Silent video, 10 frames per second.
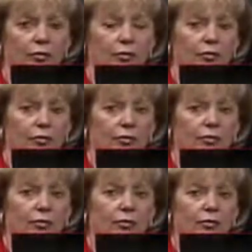
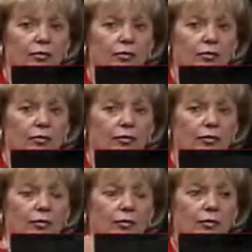
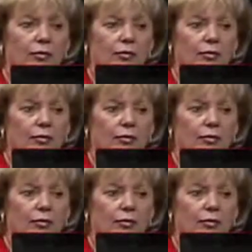This person isn't speaking.